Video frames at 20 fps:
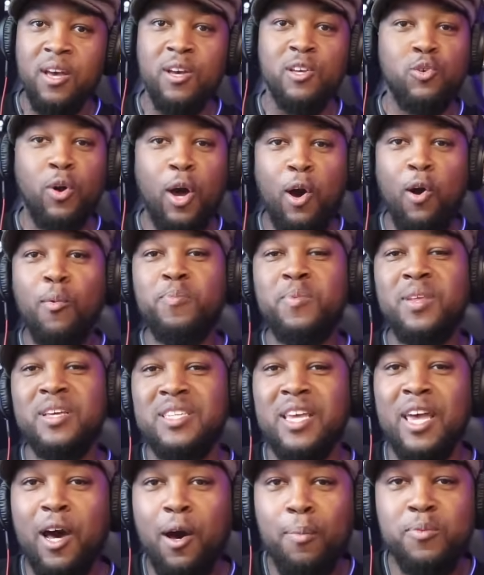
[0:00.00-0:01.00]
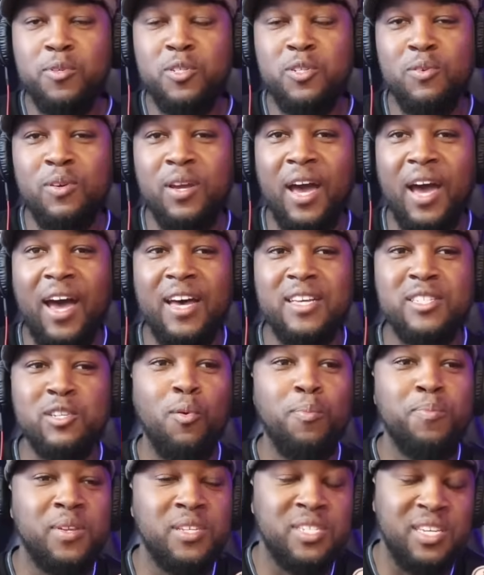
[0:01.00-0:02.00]
So I hope this helps you guys. I
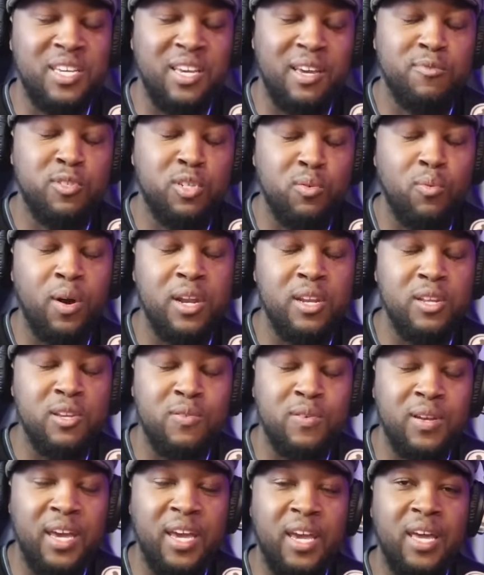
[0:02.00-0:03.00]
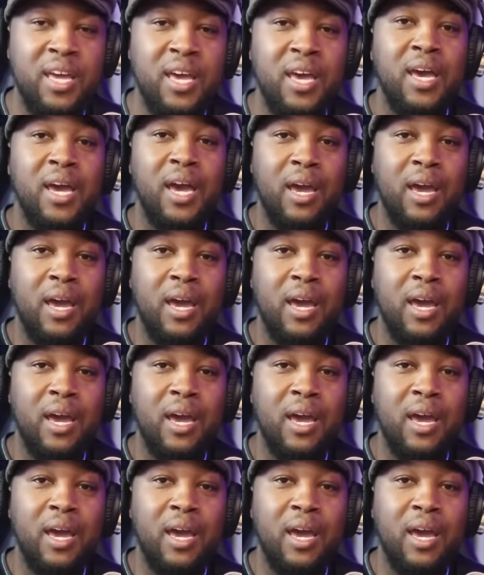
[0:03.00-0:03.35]
hope this gives you what you need.